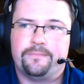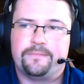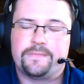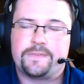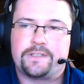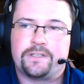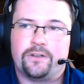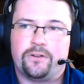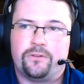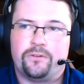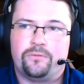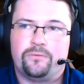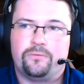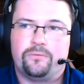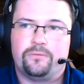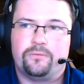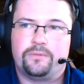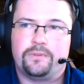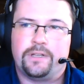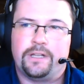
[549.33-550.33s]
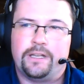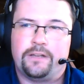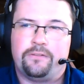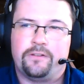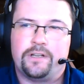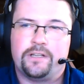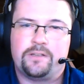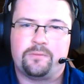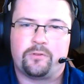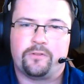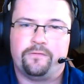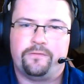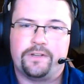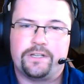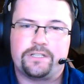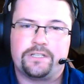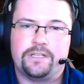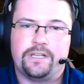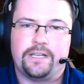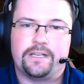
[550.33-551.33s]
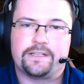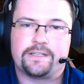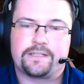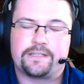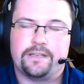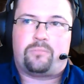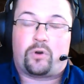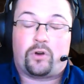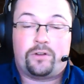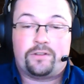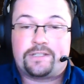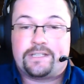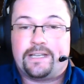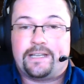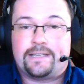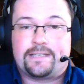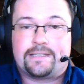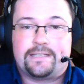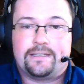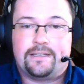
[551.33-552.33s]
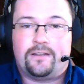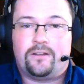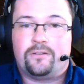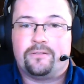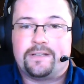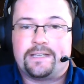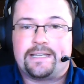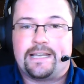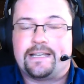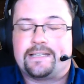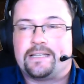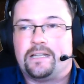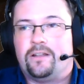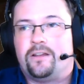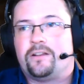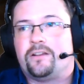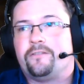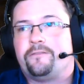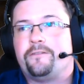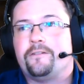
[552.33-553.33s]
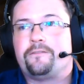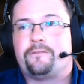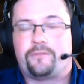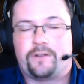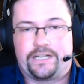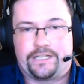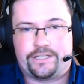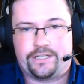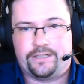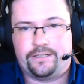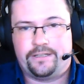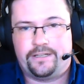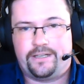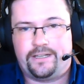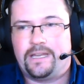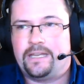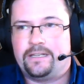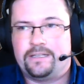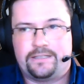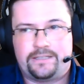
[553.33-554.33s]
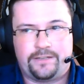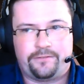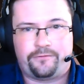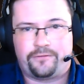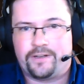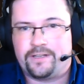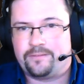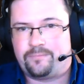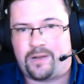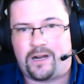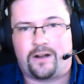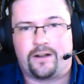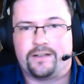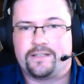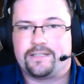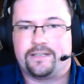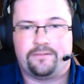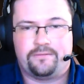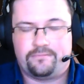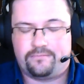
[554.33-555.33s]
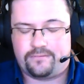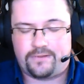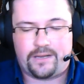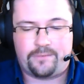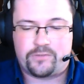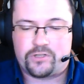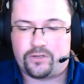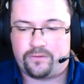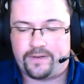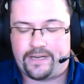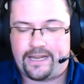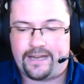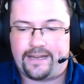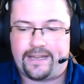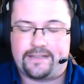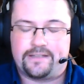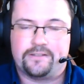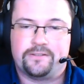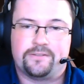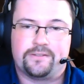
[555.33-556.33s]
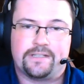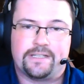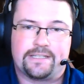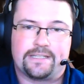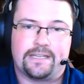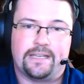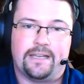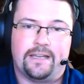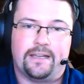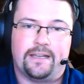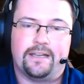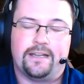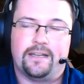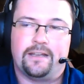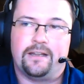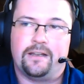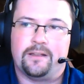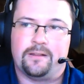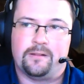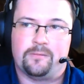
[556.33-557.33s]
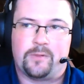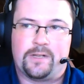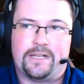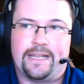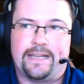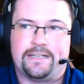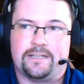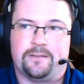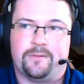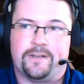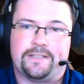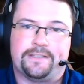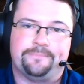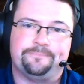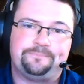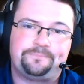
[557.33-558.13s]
so the liquidity provisioning process always has a lot of friction in different parts, and I'm sure we can get into this a little bit later. But